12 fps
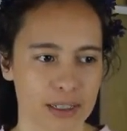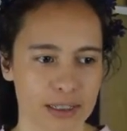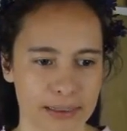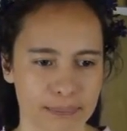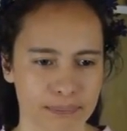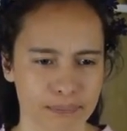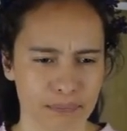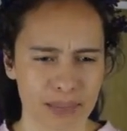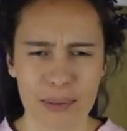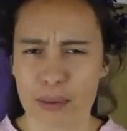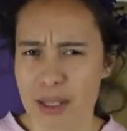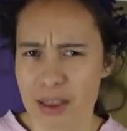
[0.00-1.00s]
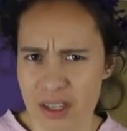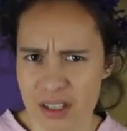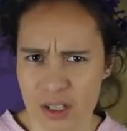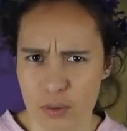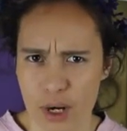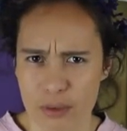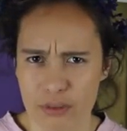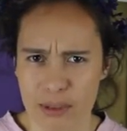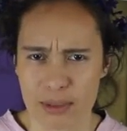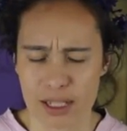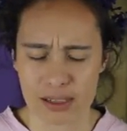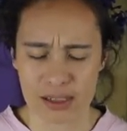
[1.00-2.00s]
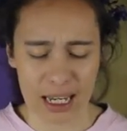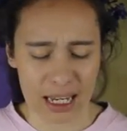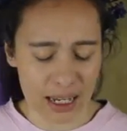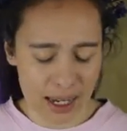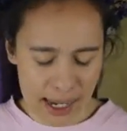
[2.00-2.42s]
And Prometheus is quite famous, isn't he?